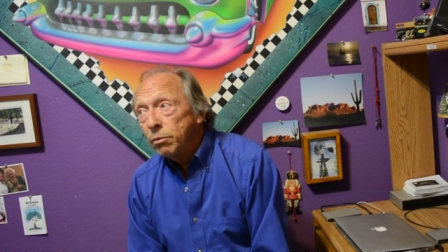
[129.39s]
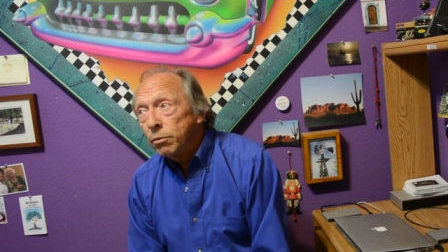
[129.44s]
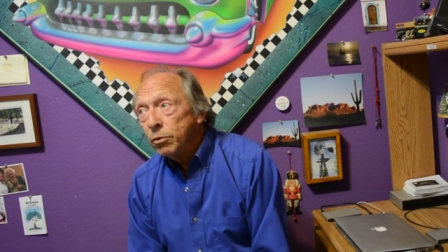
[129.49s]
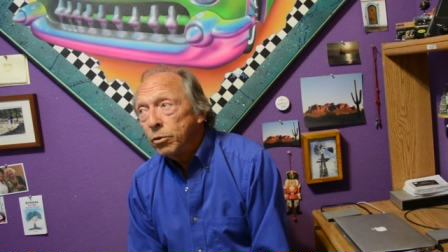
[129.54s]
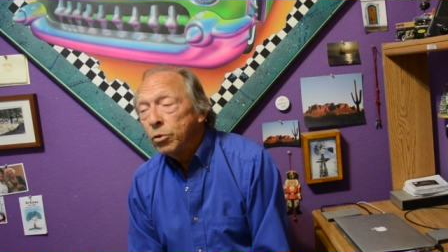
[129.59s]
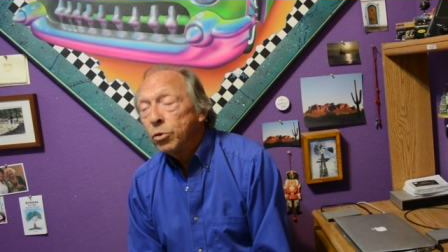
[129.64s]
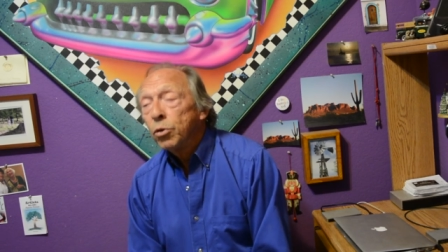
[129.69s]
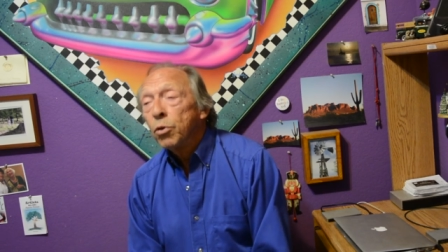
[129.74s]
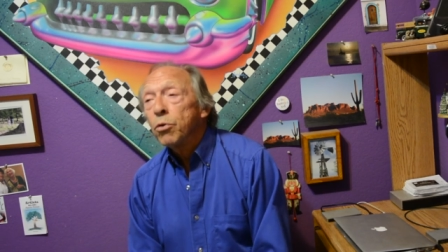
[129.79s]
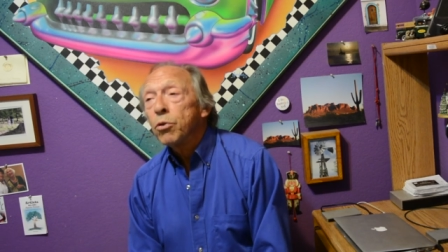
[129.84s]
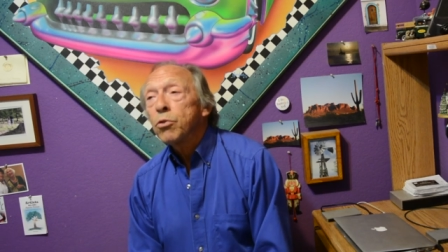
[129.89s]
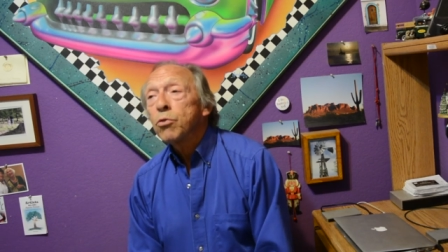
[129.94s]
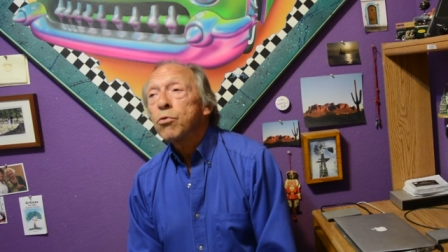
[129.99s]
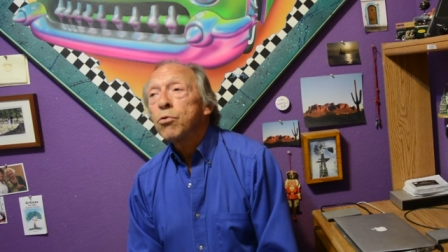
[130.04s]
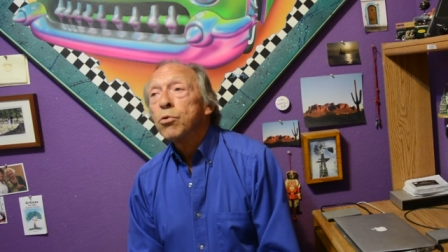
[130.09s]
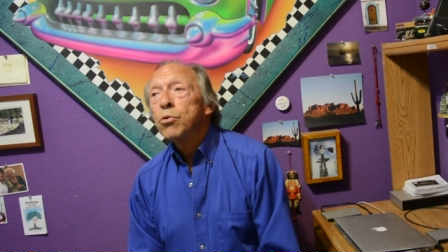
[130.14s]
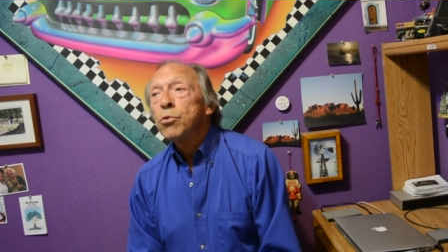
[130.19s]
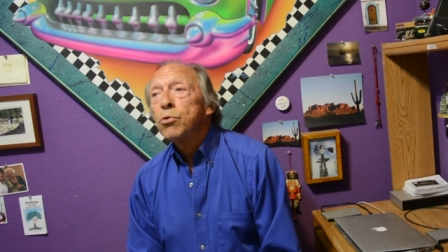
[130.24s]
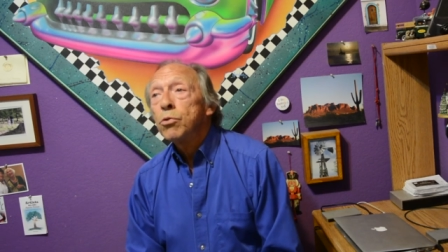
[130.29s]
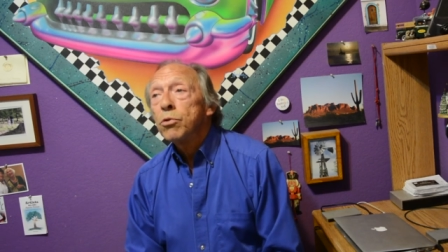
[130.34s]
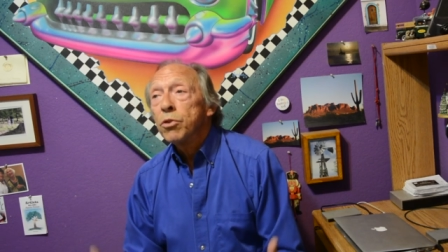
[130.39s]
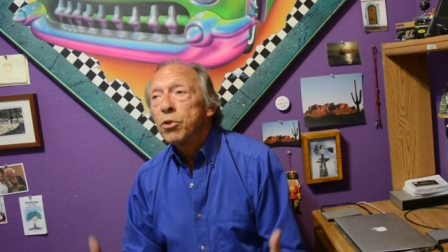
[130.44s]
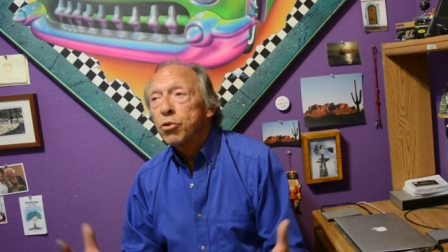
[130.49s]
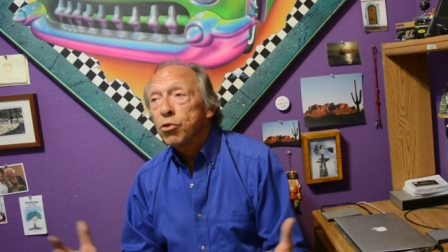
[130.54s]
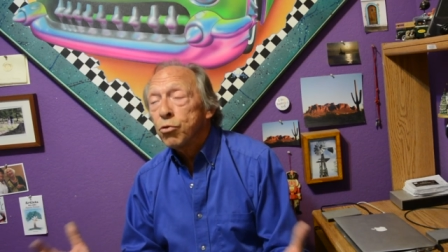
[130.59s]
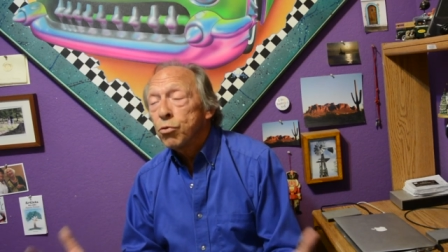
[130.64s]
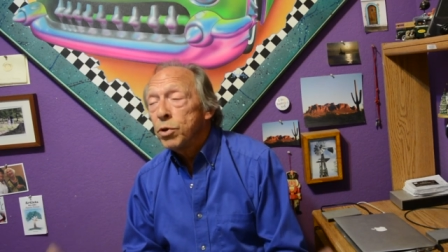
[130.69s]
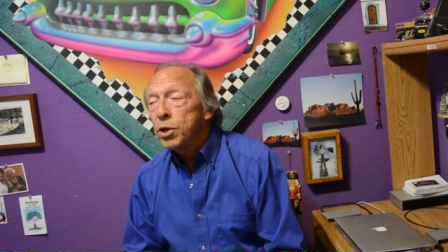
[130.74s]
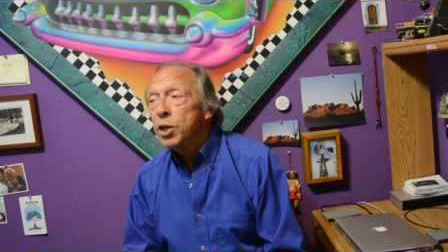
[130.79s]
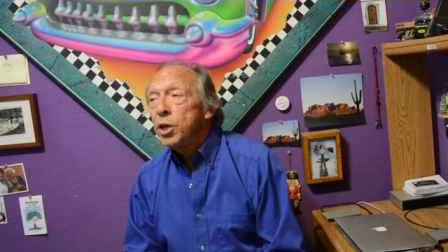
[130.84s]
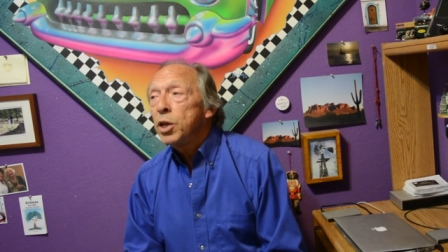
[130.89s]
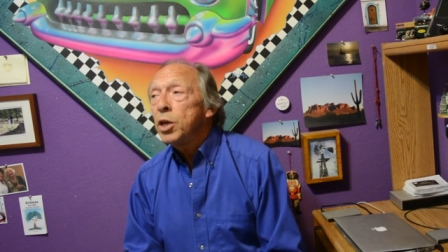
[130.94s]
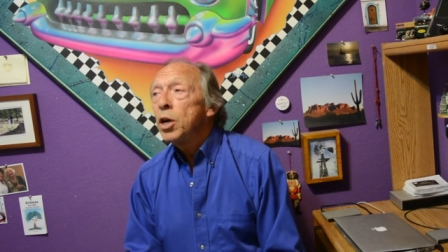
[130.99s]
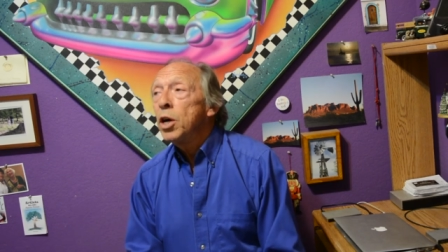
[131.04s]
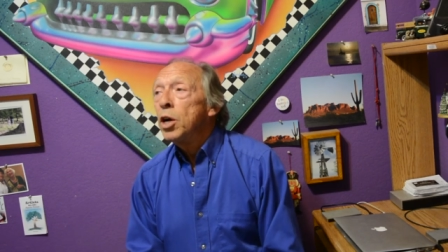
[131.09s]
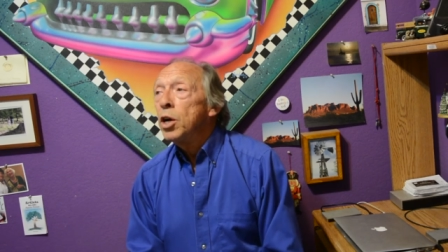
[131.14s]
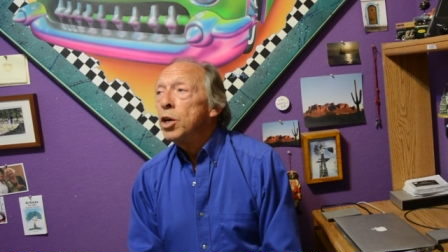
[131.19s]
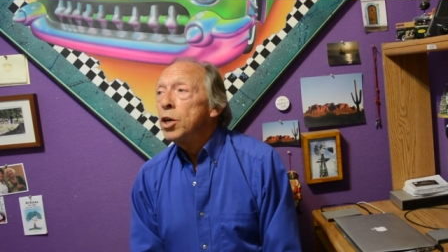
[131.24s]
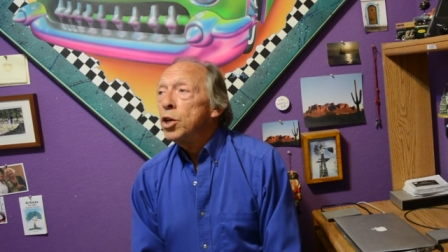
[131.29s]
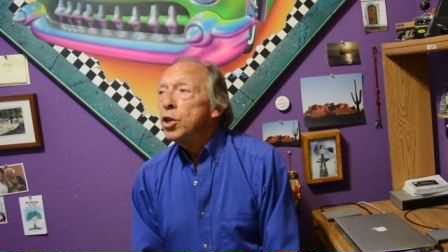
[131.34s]
So the tree
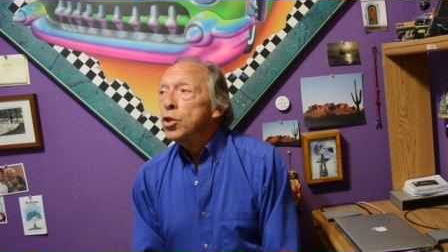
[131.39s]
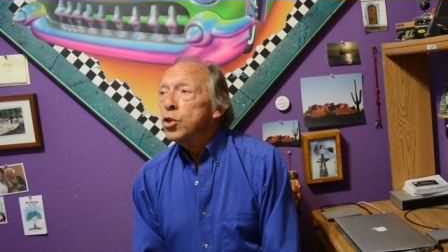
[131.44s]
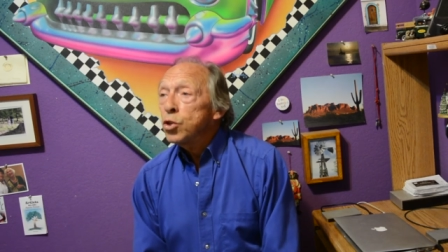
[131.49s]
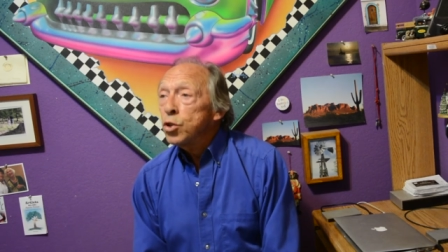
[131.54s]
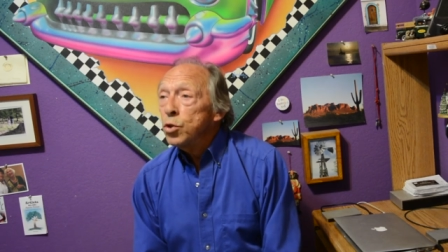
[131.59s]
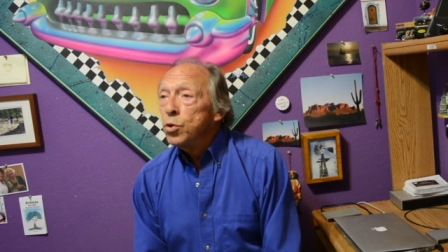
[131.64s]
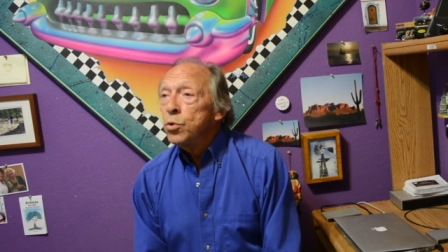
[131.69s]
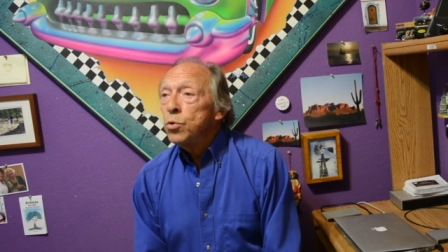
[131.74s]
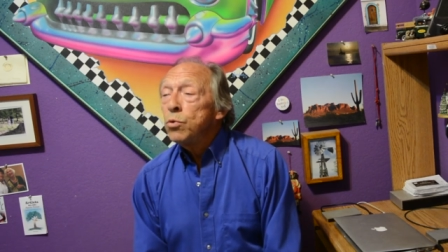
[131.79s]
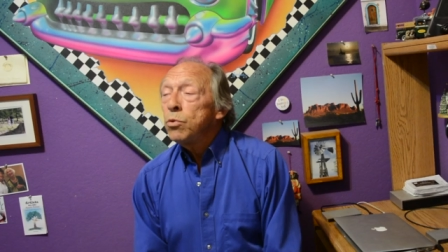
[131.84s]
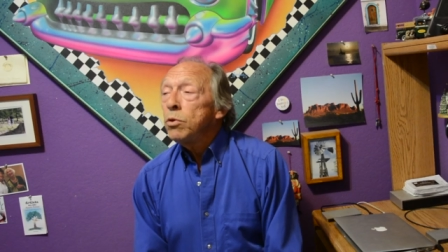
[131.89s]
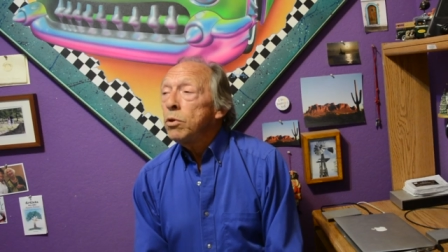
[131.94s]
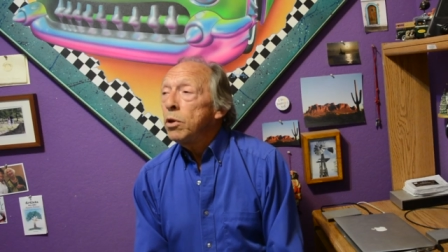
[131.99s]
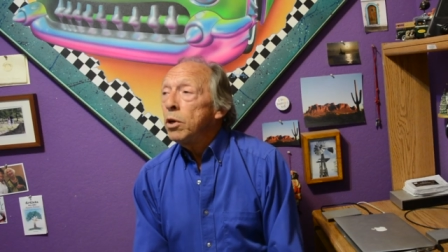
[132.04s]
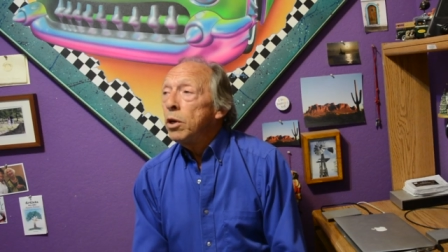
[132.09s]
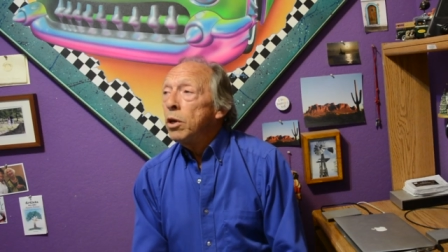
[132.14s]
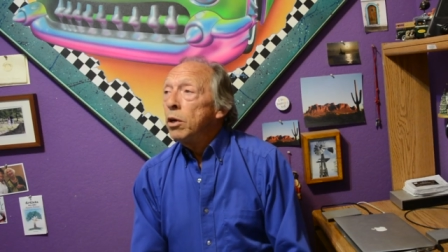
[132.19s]
soon